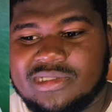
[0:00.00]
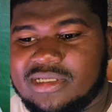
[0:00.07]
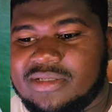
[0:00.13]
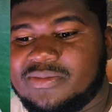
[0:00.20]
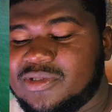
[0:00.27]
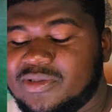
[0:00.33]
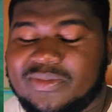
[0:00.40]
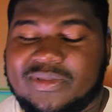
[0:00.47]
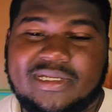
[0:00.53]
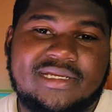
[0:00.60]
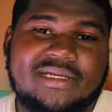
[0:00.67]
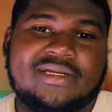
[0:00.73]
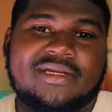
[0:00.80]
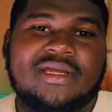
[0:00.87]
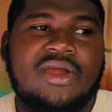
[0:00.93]
and some
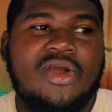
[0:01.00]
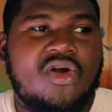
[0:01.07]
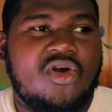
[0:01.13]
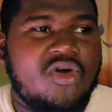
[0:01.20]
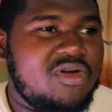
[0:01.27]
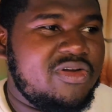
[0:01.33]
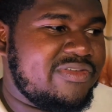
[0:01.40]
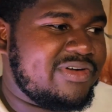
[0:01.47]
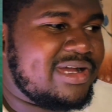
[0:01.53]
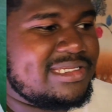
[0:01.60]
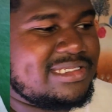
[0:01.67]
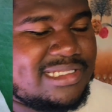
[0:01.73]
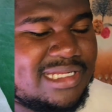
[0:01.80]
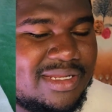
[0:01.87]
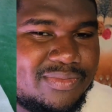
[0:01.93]
there. However,
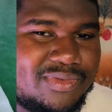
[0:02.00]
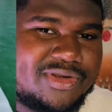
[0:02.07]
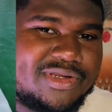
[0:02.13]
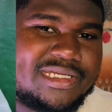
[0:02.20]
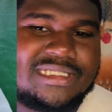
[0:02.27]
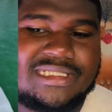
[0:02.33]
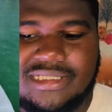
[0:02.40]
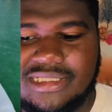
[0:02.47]
as time progressed,